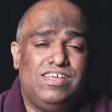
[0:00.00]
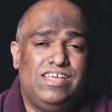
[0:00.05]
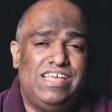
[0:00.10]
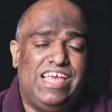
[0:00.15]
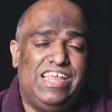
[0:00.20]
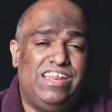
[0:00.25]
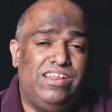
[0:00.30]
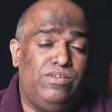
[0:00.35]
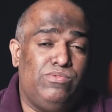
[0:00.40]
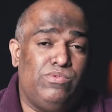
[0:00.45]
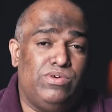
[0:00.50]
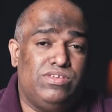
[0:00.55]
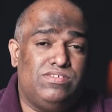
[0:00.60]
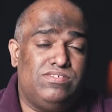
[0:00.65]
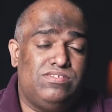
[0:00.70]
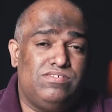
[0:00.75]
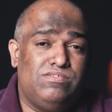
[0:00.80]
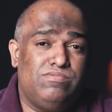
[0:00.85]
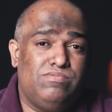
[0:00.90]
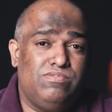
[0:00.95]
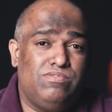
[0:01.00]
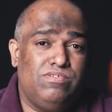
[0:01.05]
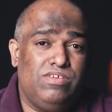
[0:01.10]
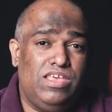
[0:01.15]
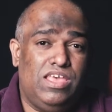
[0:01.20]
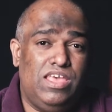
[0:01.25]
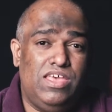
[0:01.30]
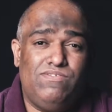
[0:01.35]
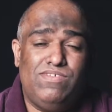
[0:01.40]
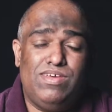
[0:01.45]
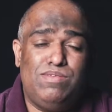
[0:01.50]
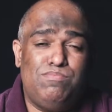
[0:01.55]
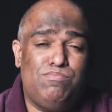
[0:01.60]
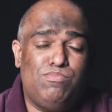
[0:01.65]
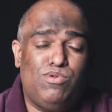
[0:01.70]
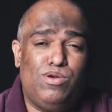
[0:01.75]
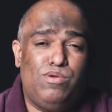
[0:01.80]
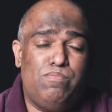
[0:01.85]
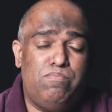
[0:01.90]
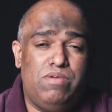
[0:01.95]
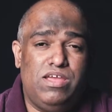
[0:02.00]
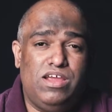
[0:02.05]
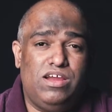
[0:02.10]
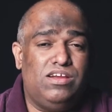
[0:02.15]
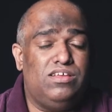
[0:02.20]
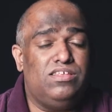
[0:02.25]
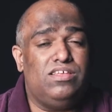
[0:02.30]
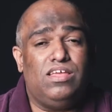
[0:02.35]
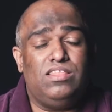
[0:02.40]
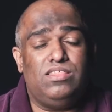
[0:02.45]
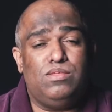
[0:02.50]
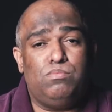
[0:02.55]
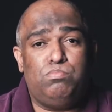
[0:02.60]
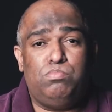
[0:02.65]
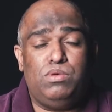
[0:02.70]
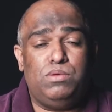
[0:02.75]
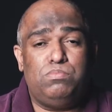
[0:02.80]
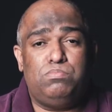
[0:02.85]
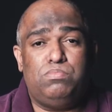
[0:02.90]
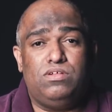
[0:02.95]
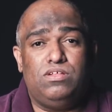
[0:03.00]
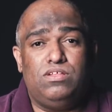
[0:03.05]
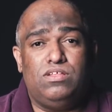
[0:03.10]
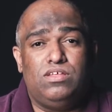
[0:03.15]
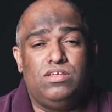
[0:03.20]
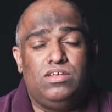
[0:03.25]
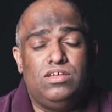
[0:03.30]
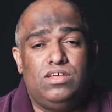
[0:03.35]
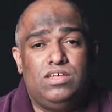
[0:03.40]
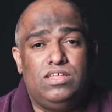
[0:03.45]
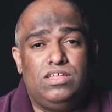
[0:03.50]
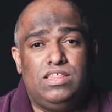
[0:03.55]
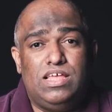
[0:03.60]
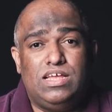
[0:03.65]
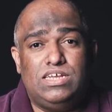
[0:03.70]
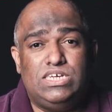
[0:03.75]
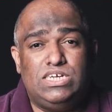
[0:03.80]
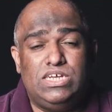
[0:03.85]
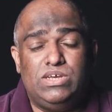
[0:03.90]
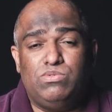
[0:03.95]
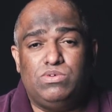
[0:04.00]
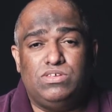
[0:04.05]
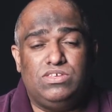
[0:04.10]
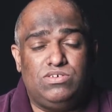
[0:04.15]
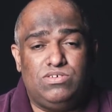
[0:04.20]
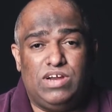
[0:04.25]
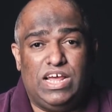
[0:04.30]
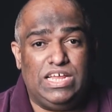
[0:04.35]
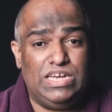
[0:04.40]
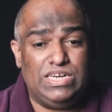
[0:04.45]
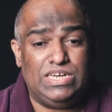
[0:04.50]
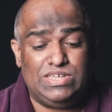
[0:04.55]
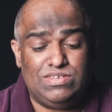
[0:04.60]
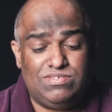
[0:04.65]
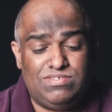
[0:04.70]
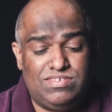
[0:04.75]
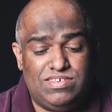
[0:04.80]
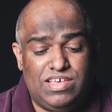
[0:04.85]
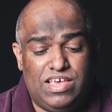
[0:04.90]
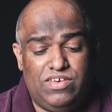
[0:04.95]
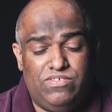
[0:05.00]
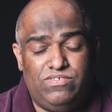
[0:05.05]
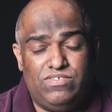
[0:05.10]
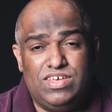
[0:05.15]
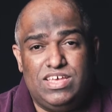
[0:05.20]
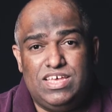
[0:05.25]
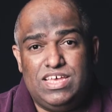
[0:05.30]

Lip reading: and it was even more bigger than the people that she was trying to save.